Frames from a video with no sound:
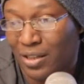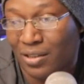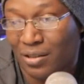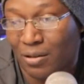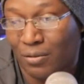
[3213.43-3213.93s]
I
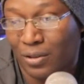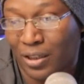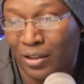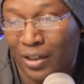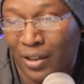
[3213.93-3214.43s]
sold
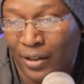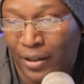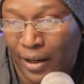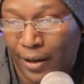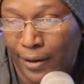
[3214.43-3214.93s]
it.
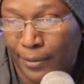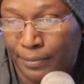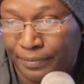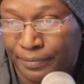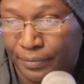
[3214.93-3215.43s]
Um,